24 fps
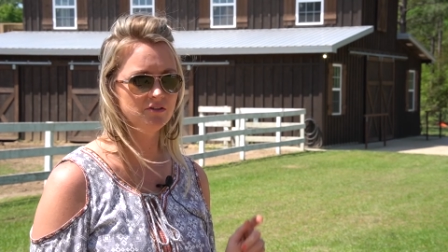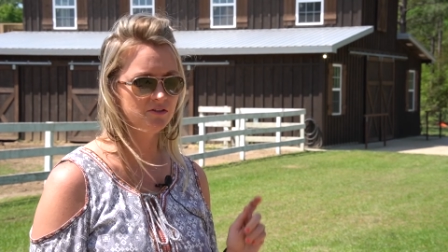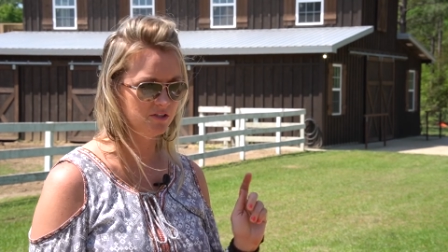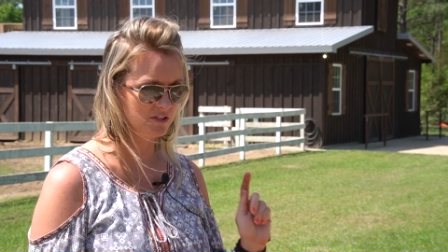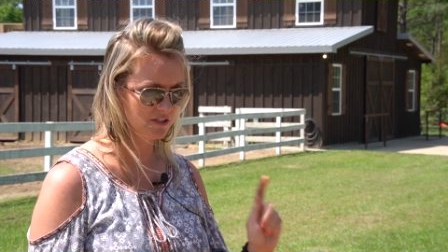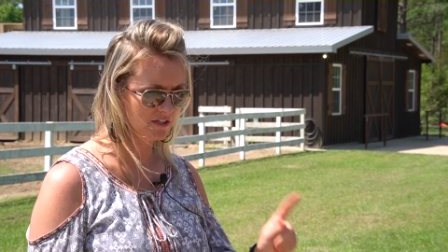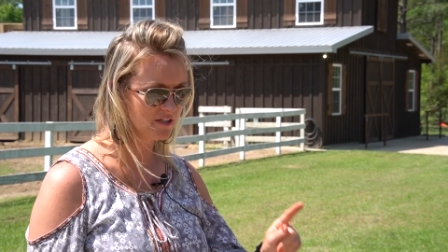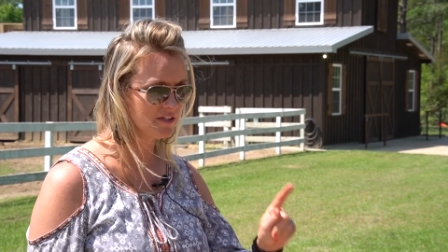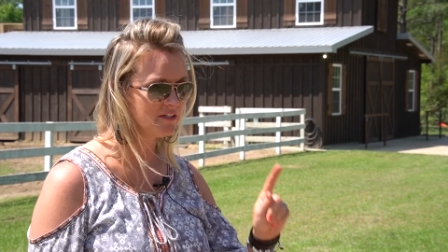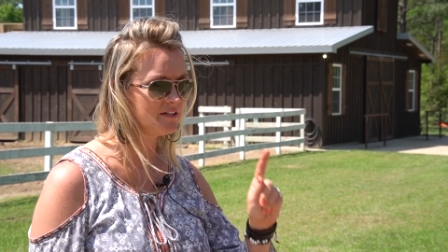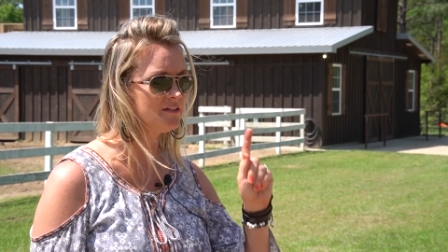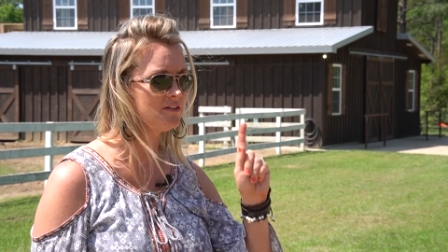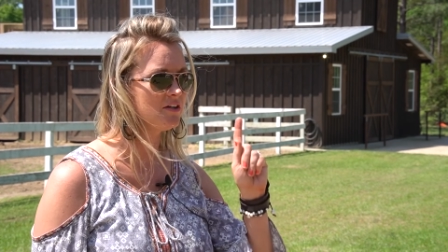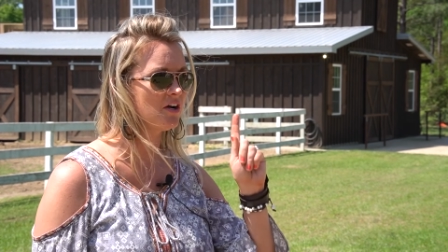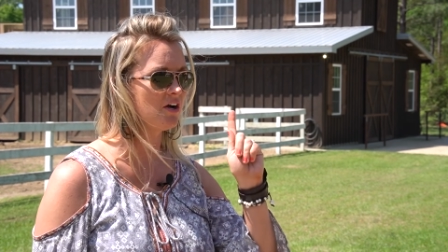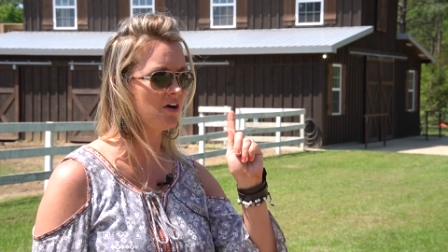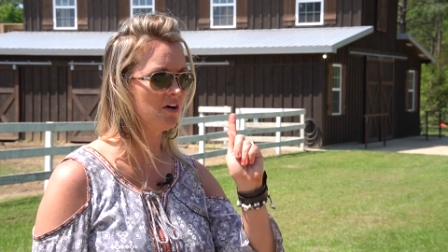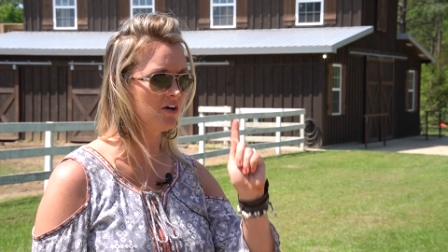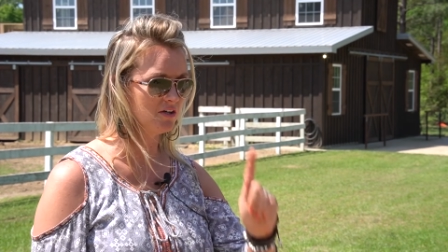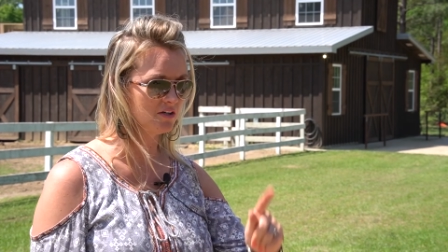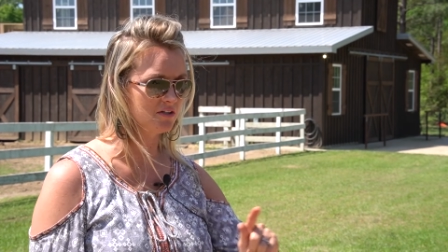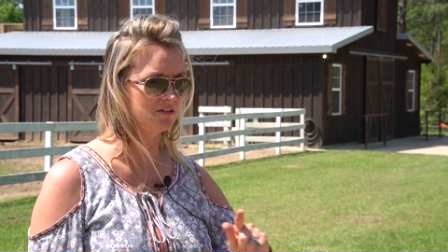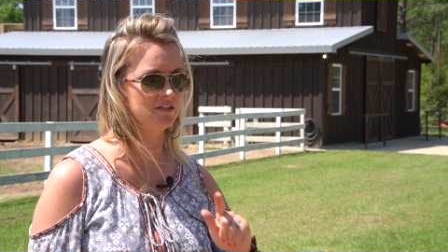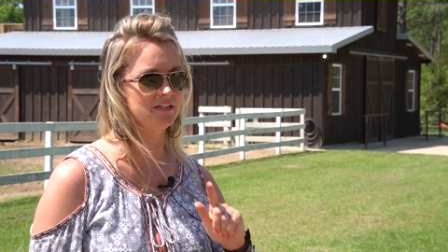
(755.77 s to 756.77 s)
Learn
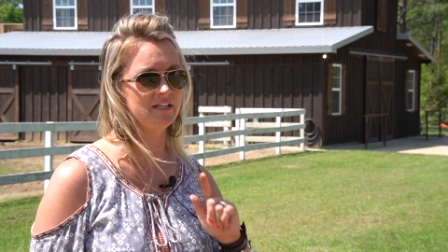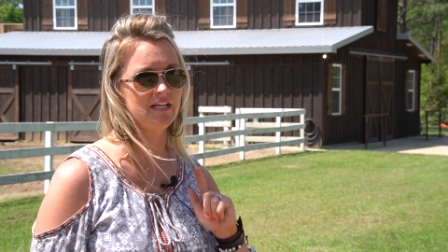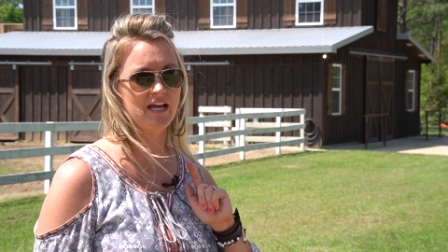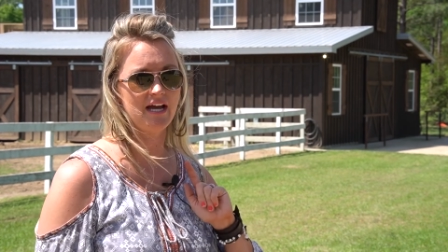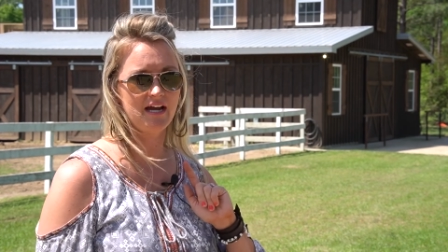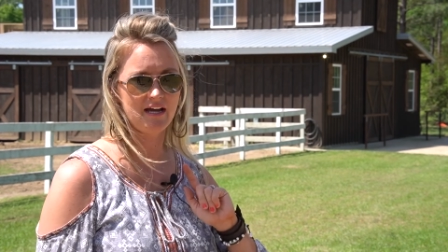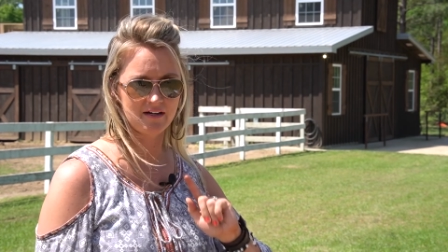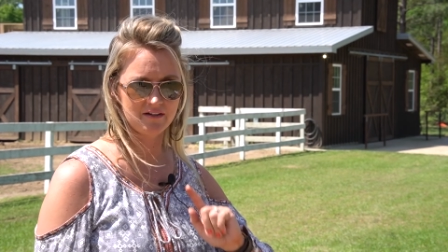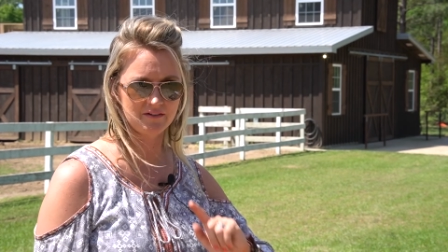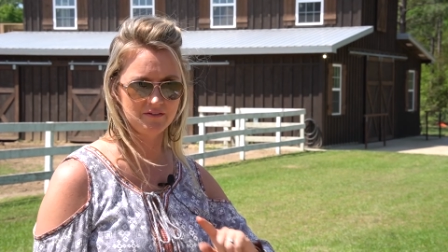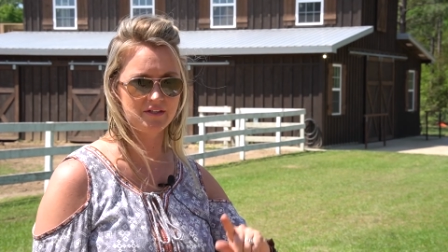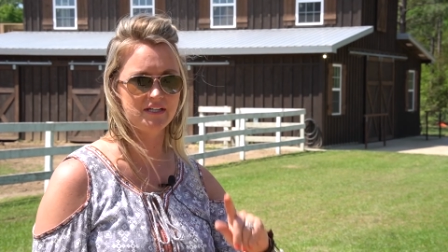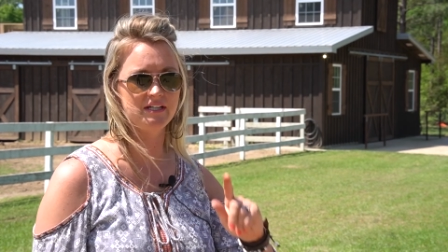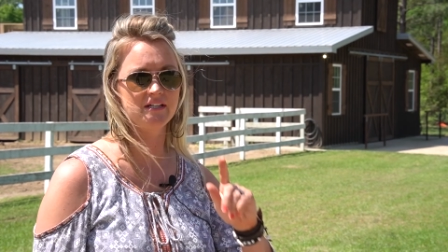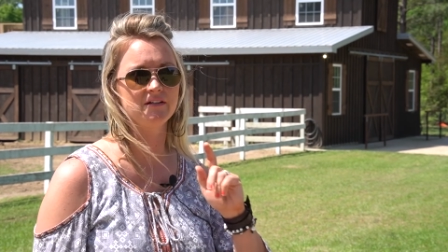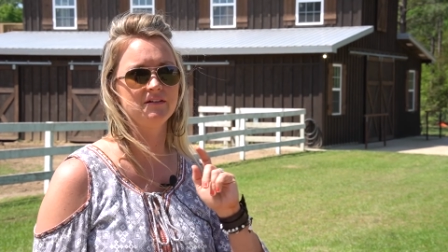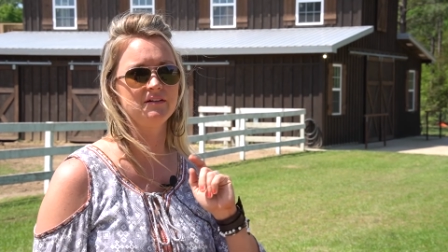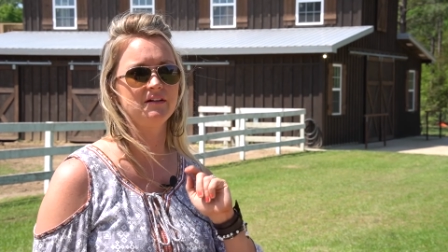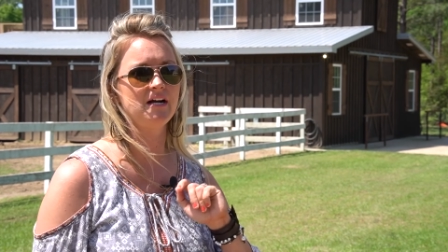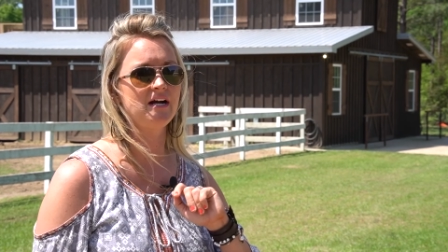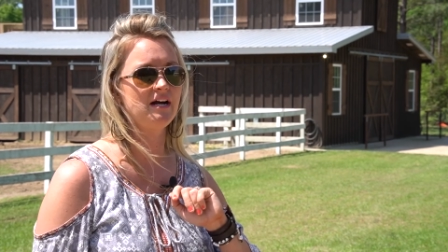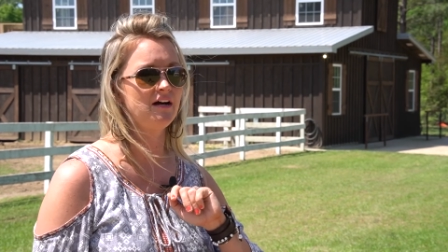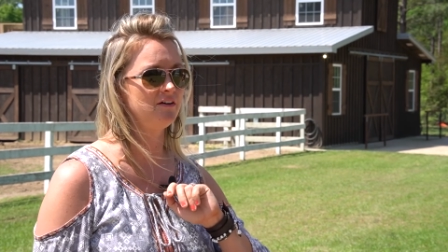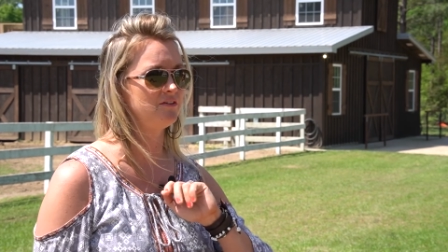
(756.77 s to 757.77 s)
early how to read a
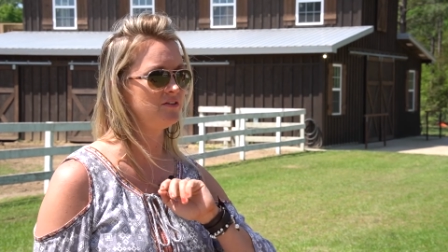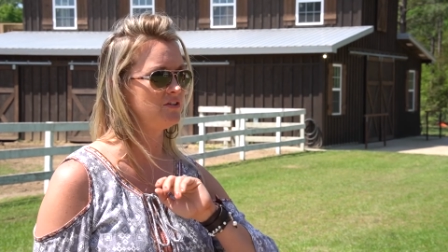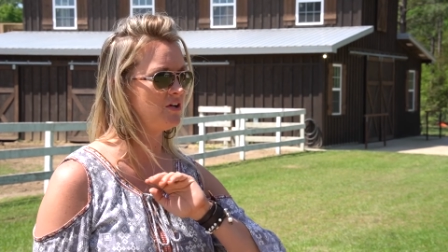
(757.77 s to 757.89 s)
crowd.